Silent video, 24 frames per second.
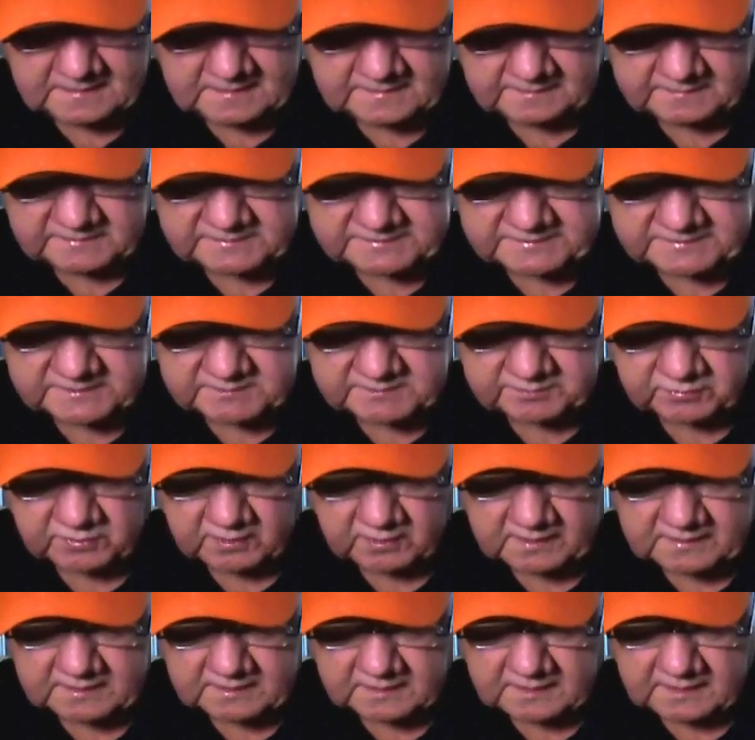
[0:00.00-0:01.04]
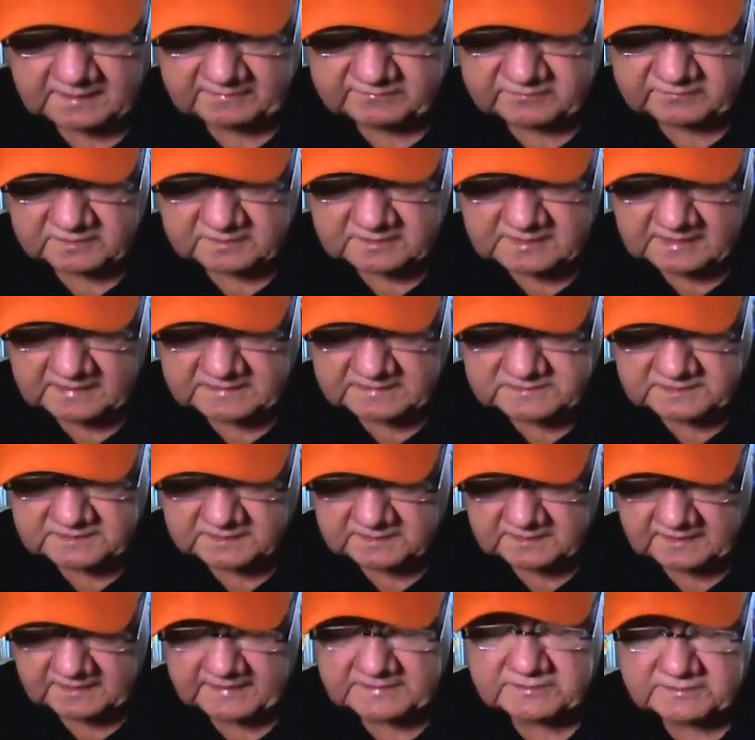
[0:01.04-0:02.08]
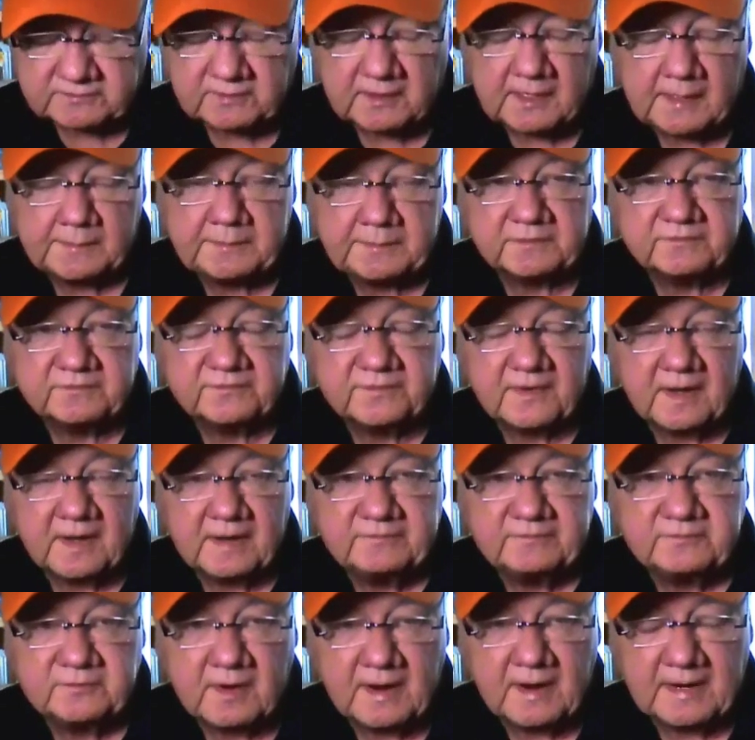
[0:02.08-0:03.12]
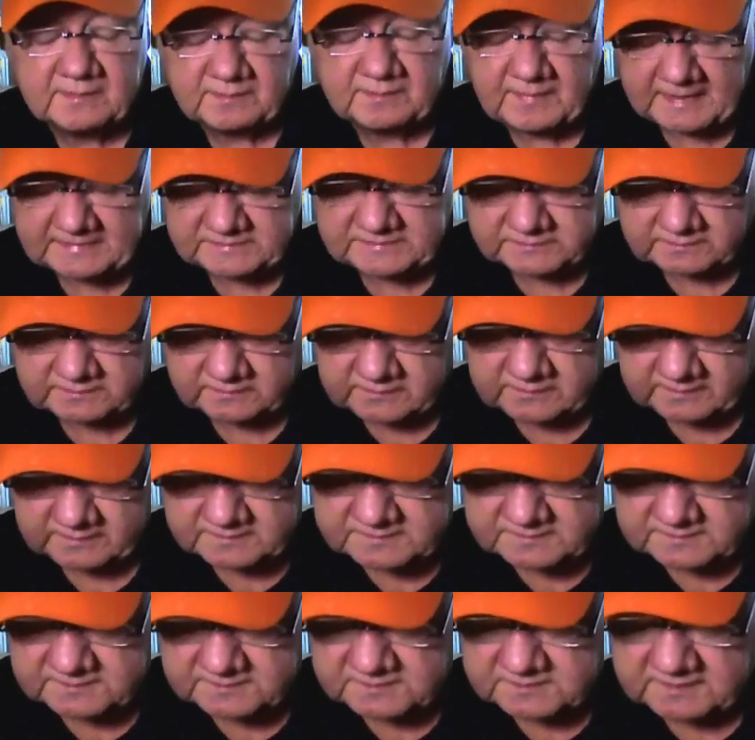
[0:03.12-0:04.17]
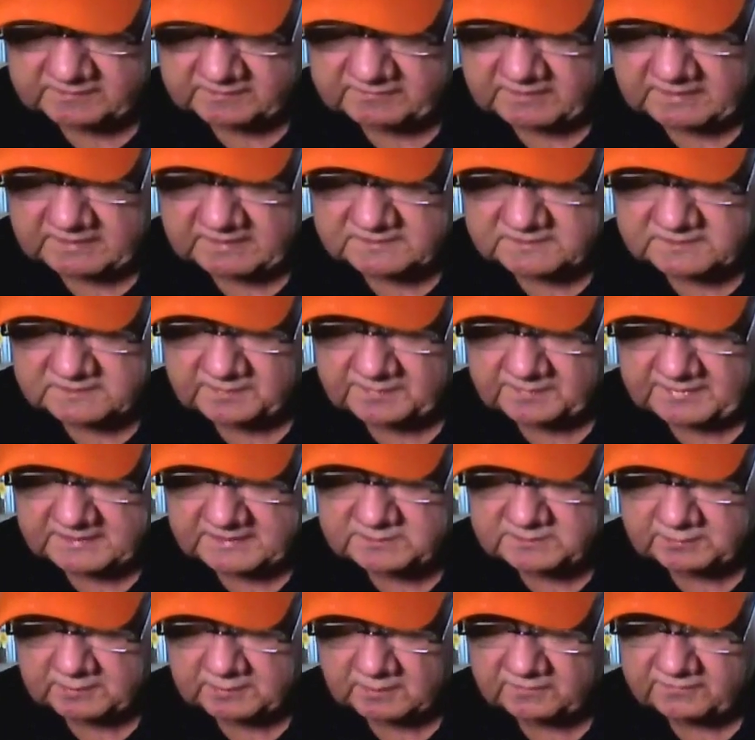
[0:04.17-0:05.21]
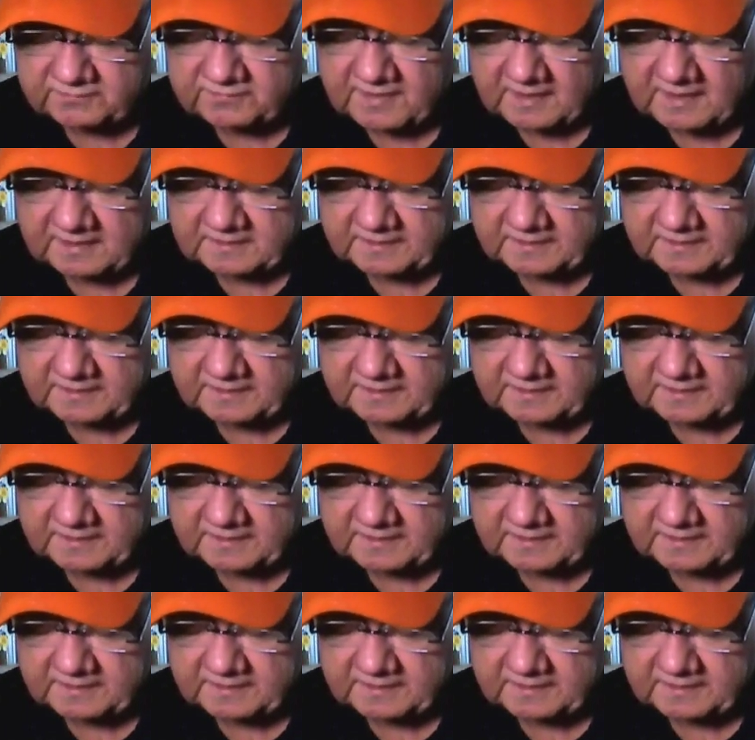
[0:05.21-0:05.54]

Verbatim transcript: Number six, Broad Lover takes a class drop of five TrackMaster units this evening as the pace profile